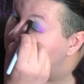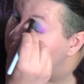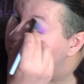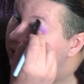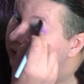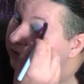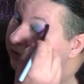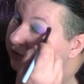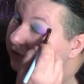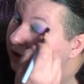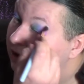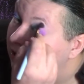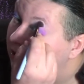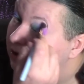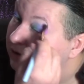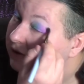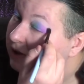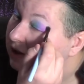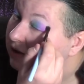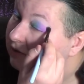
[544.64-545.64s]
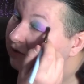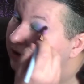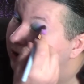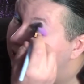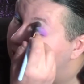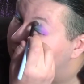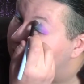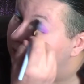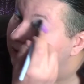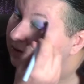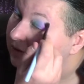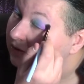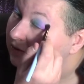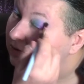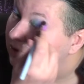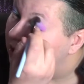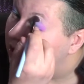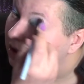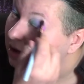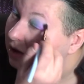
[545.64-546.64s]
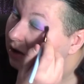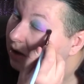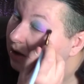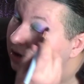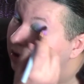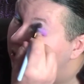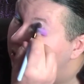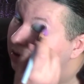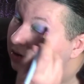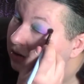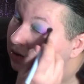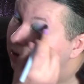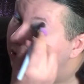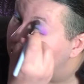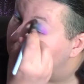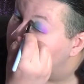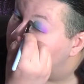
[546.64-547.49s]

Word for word: like the fall tastings and